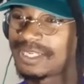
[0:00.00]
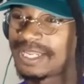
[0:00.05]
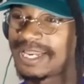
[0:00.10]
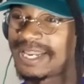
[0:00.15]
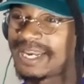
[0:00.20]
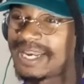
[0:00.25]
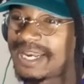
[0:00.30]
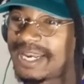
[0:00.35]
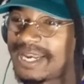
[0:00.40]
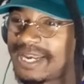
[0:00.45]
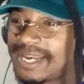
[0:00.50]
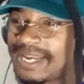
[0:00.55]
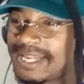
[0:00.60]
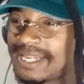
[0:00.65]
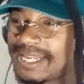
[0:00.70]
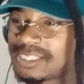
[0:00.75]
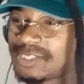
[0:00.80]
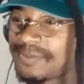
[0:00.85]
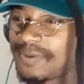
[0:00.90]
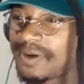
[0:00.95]

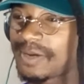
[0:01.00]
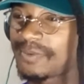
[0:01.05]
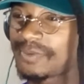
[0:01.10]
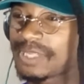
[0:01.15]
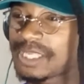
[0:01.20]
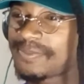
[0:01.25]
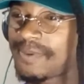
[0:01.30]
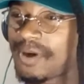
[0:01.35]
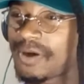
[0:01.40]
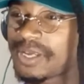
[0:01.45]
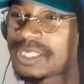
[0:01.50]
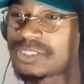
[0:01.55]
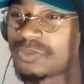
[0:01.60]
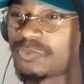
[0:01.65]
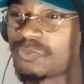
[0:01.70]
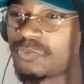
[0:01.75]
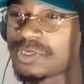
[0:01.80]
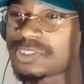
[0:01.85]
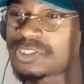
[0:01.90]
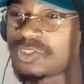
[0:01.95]
They said about get
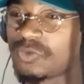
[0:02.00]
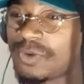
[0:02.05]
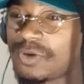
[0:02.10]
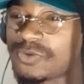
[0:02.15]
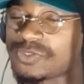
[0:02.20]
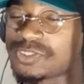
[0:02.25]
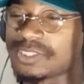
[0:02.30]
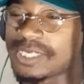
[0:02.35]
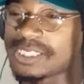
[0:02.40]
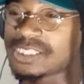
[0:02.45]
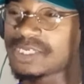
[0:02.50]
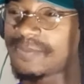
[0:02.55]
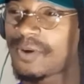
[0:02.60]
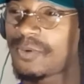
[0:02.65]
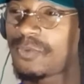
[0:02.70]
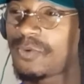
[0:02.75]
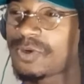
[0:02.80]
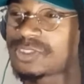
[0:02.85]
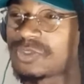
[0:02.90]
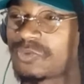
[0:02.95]
some Russell Wilson. They said
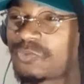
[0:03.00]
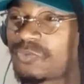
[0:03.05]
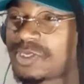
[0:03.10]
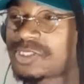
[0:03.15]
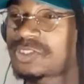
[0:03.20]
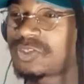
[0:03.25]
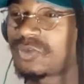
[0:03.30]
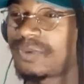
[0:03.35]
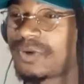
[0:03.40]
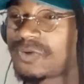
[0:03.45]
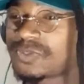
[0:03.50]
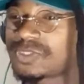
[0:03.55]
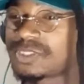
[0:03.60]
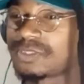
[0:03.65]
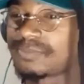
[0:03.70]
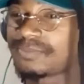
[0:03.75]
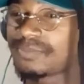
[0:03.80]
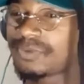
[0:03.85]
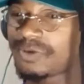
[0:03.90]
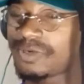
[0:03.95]
about we want some Russell
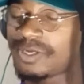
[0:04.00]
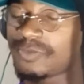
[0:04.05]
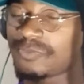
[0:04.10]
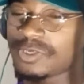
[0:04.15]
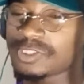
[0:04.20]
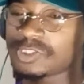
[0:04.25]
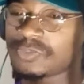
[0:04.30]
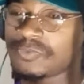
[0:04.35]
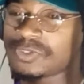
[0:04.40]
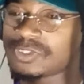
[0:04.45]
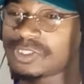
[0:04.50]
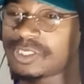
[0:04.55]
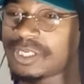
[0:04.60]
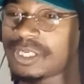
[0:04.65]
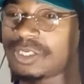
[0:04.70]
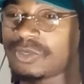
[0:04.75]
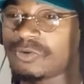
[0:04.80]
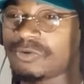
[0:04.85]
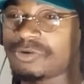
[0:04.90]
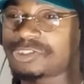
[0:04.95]
Wilson. Boy, Russell
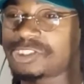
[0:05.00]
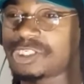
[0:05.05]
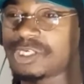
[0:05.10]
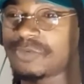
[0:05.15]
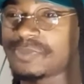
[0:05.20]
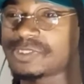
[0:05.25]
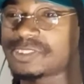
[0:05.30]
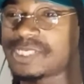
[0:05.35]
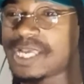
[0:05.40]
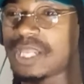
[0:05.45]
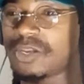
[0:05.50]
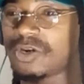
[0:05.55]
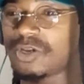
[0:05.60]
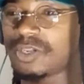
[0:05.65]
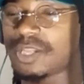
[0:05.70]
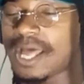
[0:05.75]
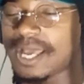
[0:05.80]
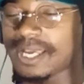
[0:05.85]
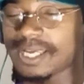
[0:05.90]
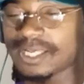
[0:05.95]
Wilson ain't doing shit, but Taylor
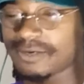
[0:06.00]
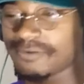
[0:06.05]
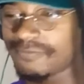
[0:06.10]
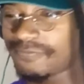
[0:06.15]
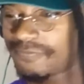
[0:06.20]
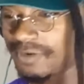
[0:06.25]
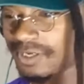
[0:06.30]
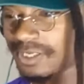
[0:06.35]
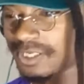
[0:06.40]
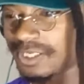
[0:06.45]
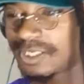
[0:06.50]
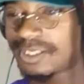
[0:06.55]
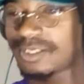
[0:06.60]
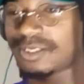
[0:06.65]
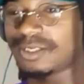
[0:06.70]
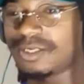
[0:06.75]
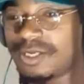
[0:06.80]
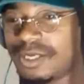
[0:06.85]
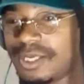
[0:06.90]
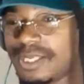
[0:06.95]
Lockett and
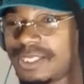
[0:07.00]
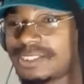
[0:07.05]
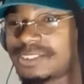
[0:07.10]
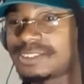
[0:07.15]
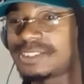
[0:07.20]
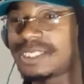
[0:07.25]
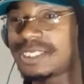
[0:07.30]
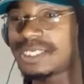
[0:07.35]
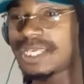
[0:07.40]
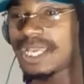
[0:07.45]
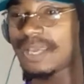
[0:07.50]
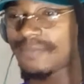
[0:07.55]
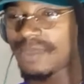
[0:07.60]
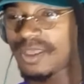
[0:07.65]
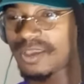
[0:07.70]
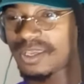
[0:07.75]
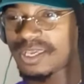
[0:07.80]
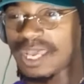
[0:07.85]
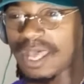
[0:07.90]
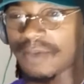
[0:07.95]
fucking DK
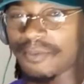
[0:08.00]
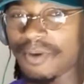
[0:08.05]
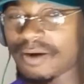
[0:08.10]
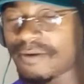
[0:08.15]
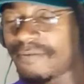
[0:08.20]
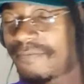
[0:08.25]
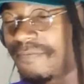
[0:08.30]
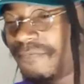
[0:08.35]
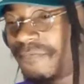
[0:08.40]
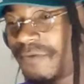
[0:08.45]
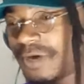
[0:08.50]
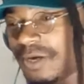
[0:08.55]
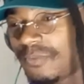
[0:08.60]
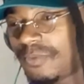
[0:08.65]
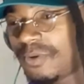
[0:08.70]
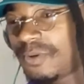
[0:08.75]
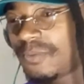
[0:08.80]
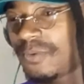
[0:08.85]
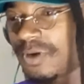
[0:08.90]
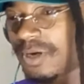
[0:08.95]
Metcalf. Why the
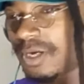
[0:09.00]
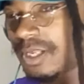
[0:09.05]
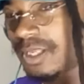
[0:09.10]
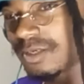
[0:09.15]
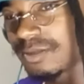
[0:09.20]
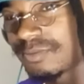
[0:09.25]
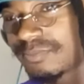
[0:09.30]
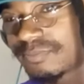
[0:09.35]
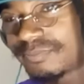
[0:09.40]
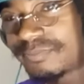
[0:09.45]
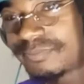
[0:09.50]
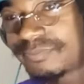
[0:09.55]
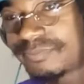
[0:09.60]
fuck we want him?